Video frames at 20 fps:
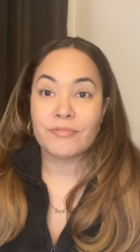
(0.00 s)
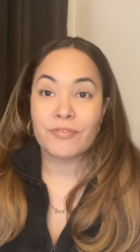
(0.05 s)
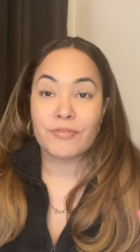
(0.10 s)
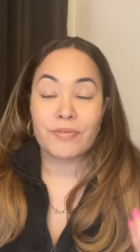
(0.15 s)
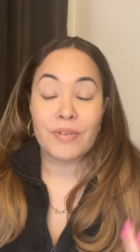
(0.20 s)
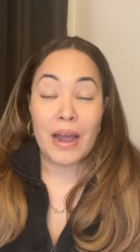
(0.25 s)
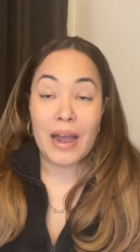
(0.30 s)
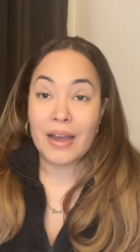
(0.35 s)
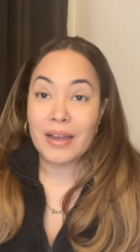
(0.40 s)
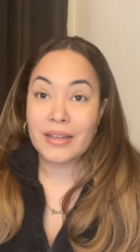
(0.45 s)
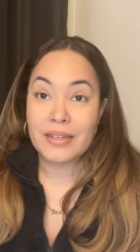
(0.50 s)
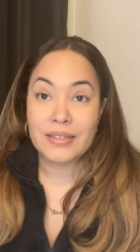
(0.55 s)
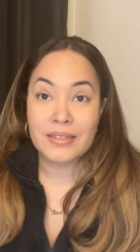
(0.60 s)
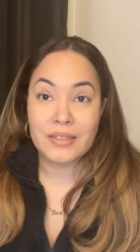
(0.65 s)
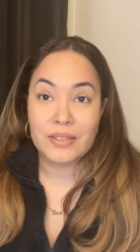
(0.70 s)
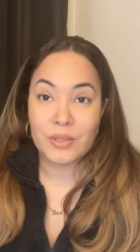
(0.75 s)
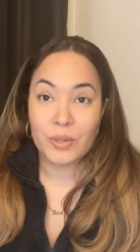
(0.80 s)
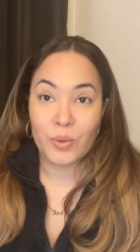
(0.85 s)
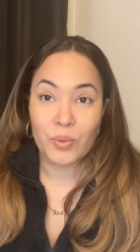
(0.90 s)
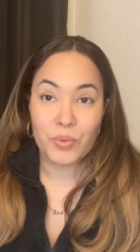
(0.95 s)

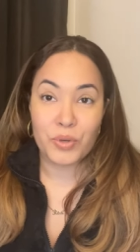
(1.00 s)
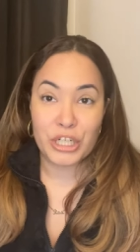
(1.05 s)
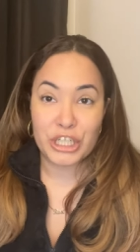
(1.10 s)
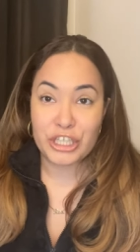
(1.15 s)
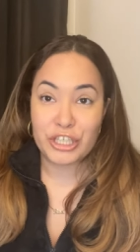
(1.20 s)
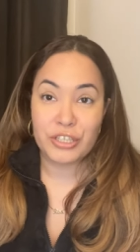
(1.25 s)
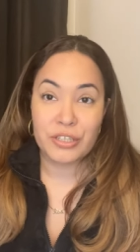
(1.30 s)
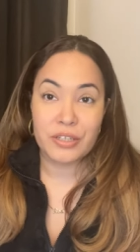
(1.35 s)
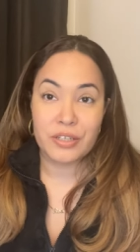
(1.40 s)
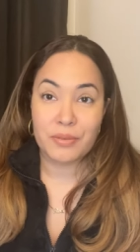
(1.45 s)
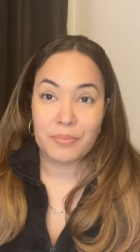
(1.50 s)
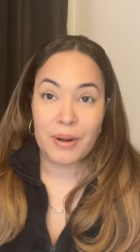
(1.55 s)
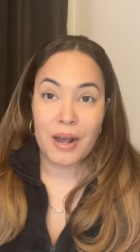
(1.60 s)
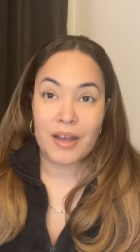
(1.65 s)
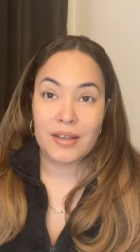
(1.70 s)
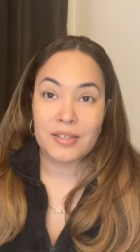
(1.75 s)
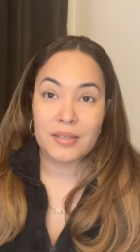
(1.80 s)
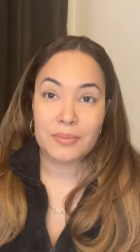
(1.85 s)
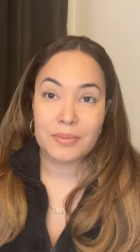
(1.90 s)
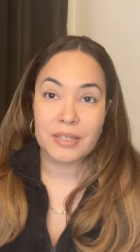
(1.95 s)
find where she could
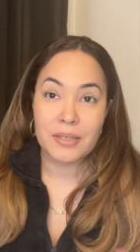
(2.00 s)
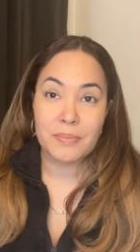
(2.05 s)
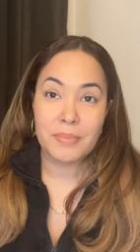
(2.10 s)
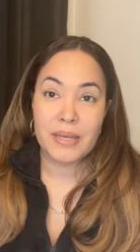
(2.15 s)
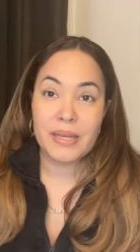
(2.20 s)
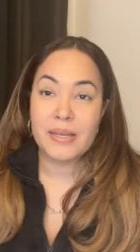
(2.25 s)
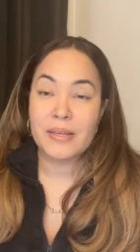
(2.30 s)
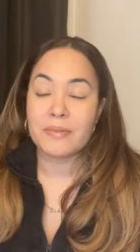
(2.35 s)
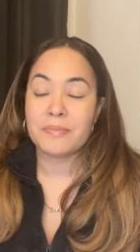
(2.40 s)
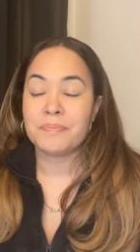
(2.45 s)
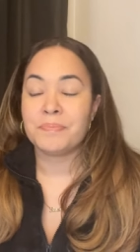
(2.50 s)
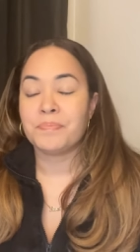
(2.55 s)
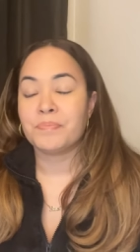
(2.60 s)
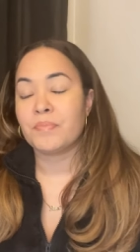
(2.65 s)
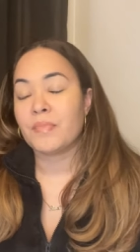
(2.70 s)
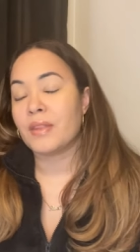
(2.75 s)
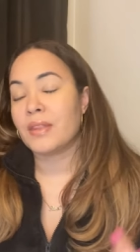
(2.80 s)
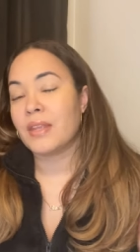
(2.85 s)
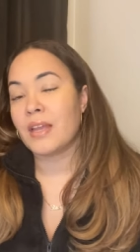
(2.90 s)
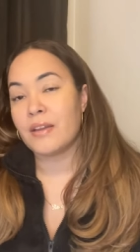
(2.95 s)
possibly be.
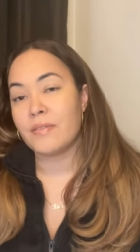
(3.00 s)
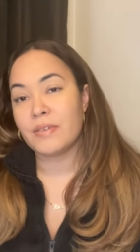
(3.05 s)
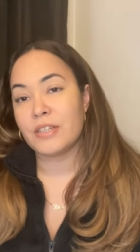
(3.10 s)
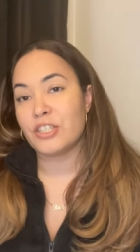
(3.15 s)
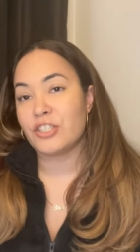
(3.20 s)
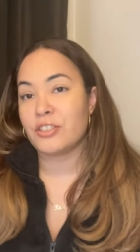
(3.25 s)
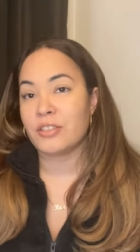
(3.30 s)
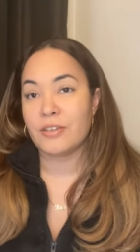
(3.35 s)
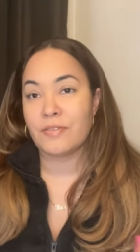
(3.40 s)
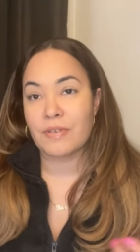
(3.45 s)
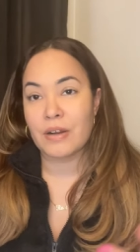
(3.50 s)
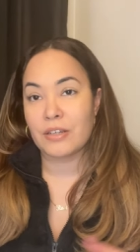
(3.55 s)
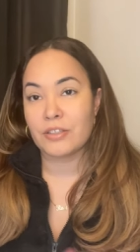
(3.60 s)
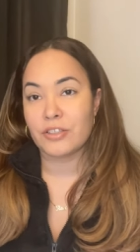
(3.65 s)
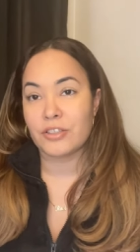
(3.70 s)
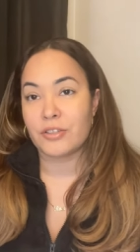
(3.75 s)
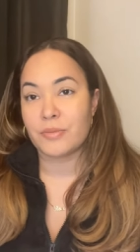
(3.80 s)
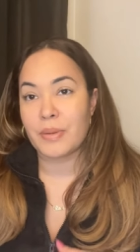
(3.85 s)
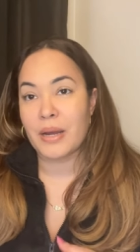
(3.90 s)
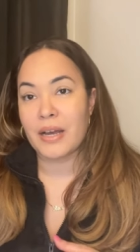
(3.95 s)
They eventually found
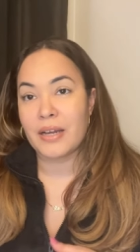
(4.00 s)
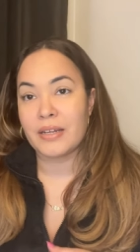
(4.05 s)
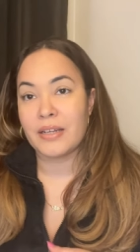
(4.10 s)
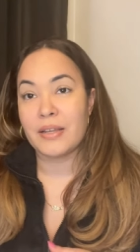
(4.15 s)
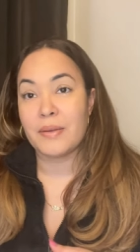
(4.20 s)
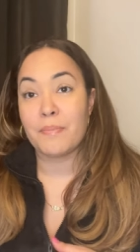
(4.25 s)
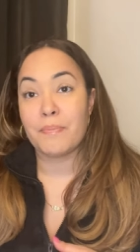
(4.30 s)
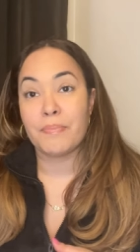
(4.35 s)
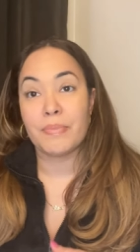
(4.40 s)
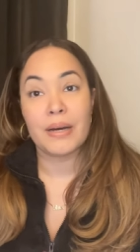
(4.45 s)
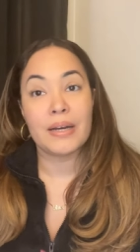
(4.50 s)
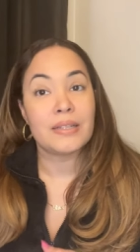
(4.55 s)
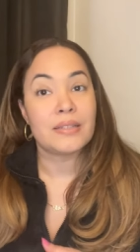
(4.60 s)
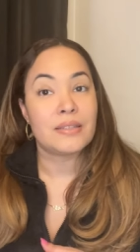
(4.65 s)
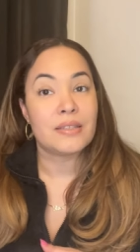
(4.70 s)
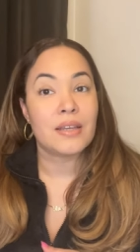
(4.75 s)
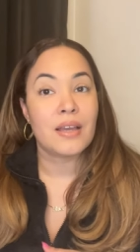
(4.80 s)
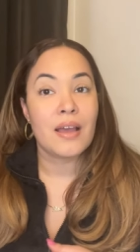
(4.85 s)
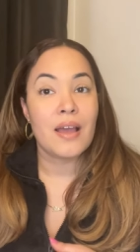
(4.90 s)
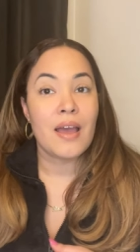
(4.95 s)
her body,
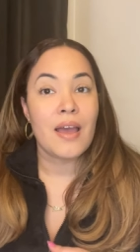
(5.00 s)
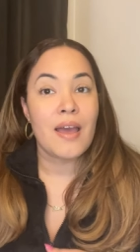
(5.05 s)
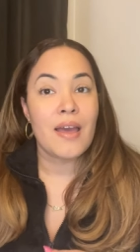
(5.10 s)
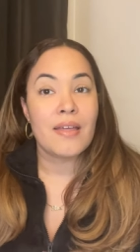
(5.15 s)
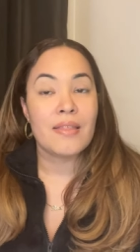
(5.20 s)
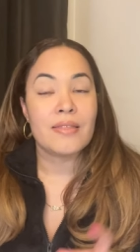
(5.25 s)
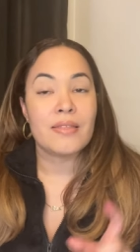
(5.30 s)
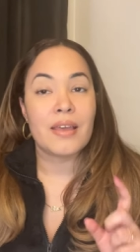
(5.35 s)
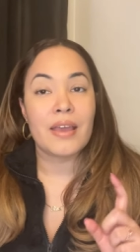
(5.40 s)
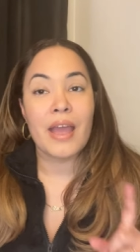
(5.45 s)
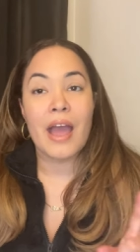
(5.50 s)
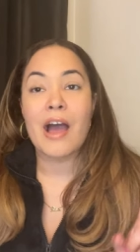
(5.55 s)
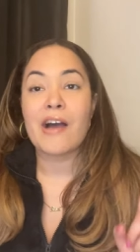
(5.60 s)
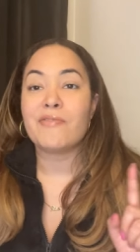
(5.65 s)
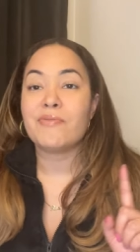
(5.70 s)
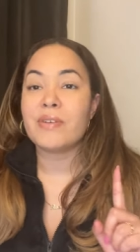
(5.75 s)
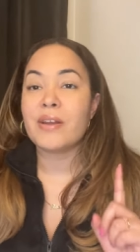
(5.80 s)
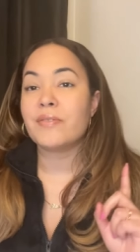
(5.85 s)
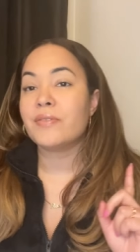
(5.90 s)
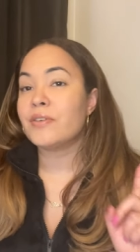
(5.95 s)
but they
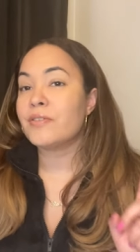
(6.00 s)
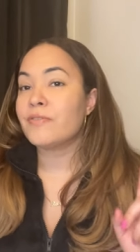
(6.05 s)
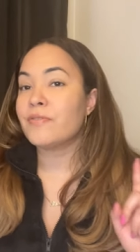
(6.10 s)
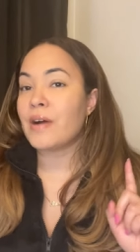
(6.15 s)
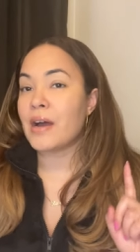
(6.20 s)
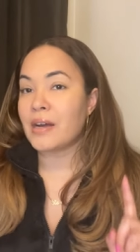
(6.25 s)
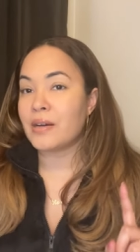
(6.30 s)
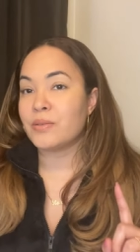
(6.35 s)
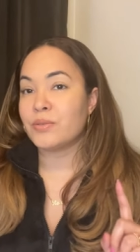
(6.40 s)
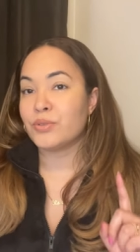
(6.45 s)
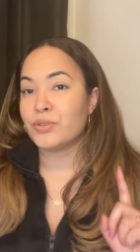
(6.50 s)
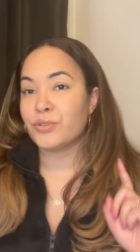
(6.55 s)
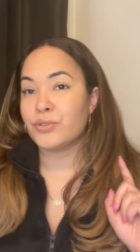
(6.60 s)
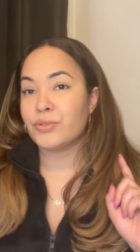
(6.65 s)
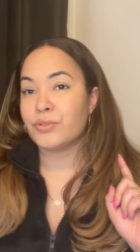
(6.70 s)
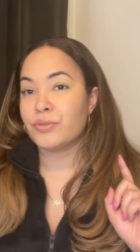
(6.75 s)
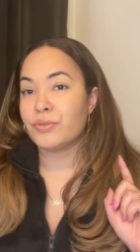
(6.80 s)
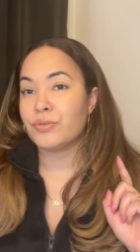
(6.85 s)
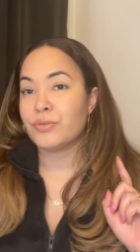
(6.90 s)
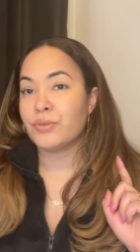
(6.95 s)
have never found
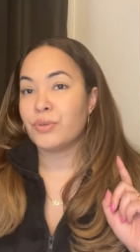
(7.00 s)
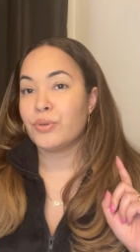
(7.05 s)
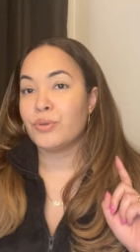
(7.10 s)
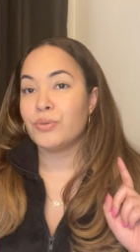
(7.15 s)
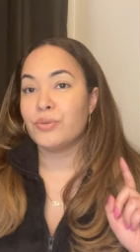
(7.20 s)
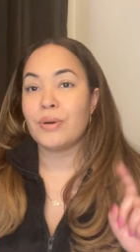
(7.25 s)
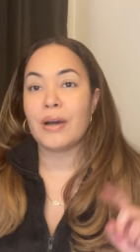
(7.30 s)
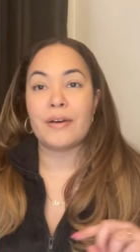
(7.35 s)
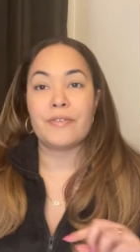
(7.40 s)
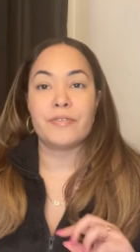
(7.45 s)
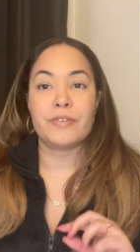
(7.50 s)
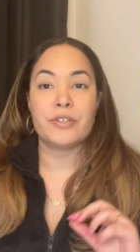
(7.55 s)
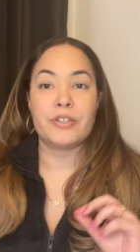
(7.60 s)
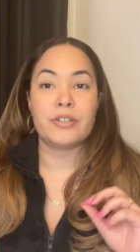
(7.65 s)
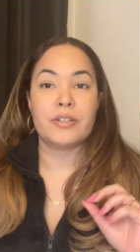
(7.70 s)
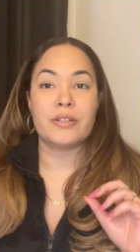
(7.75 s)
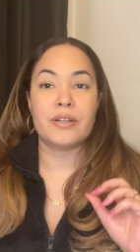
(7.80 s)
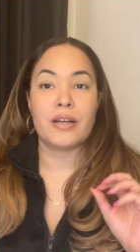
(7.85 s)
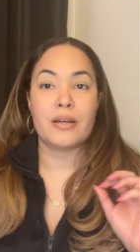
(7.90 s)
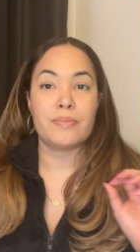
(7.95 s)

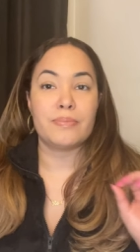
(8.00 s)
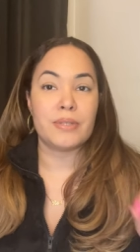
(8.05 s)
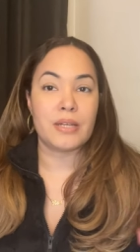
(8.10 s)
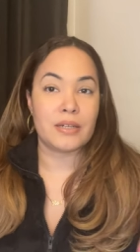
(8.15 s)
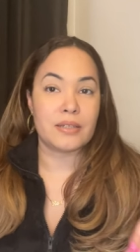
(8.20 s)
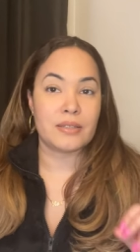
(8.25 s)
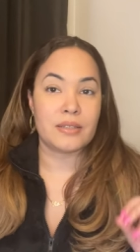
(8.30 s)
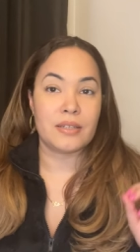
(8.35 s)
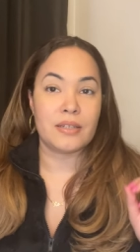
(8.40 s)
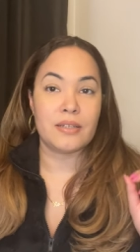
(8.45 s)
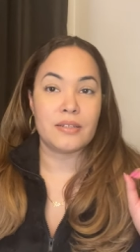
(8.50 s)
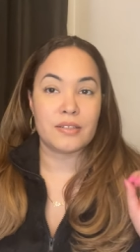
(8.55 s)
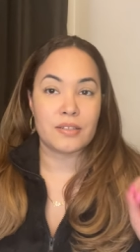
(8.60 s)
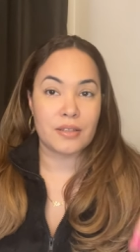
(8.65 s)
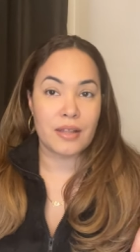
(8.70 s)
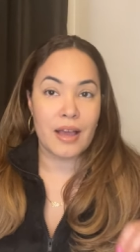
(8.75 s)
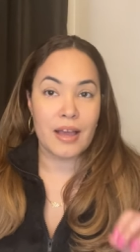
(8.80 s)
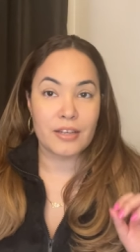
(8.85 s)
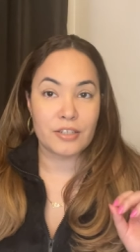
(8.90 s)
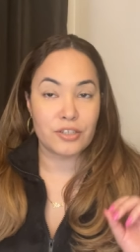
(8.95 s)
whoever abducted
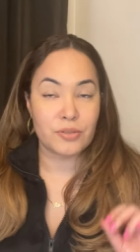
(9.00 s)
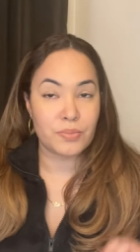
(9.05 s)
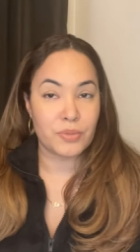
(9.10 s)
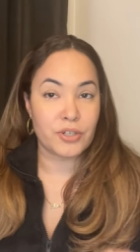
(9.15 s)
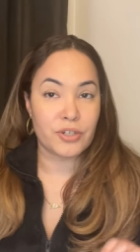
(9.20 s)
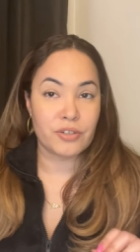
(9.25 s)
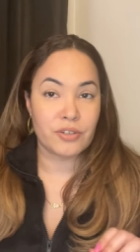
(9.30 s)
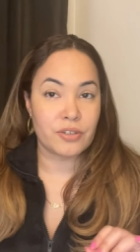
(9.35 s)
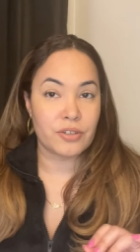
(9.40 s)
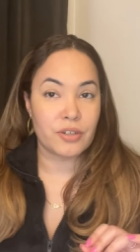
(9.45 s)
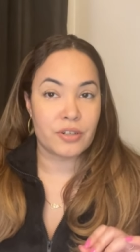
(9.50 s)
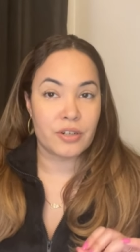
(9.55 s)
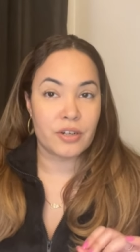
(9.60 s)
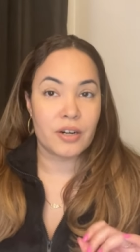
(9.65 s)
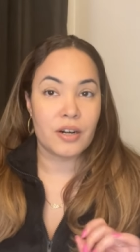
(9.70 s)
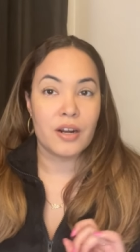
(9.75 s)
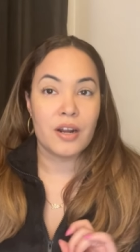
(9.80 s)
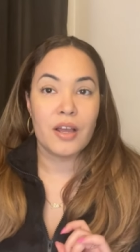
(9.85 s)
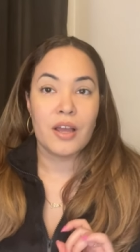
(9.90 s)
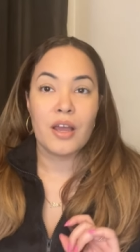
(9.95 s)
slash murdered
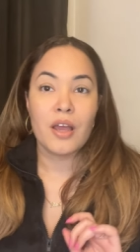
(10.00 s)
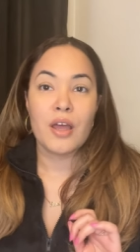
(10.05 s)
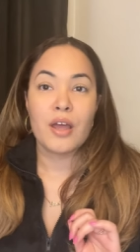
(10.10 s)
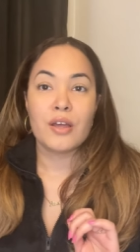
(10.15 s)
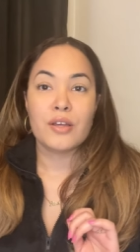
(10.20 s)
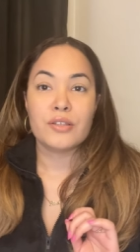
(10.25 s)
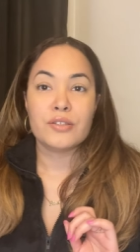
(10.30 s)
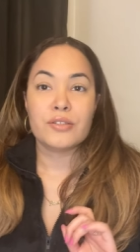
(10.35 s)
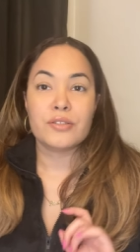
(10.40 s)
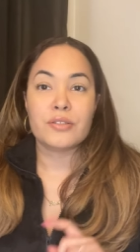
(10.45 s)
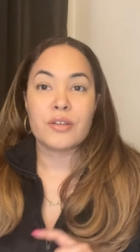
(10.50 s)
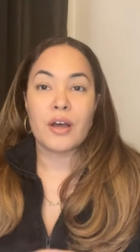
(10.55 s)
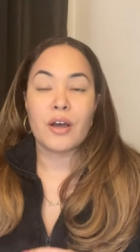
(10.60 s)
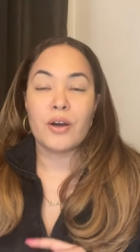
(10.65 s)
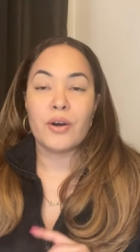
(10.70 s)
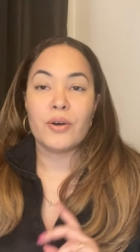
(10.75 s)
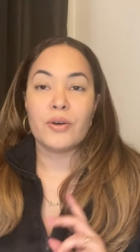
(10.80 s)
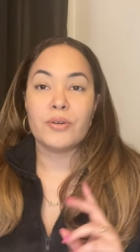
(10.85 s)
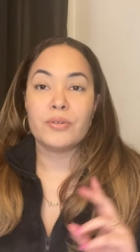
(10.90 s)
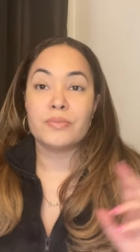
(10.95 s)
her,
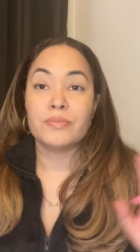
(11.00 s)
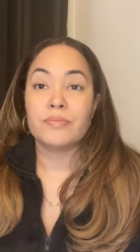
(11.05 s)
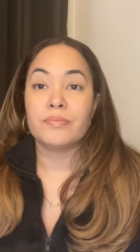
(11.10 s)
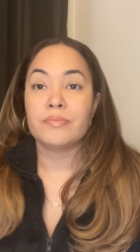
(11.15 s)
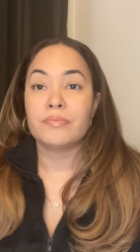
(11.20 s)
so